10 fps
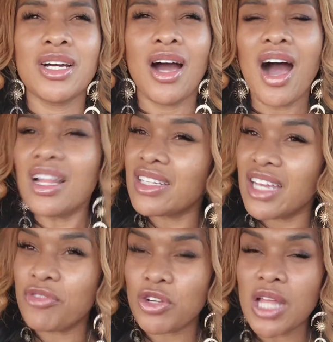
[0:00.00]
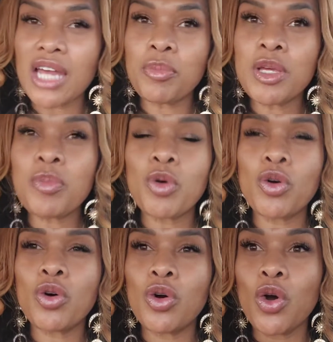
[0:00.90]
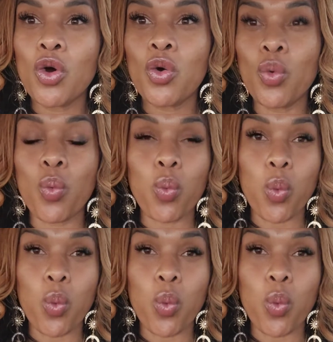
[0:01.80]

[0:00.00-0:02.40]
holiday for a lot of people who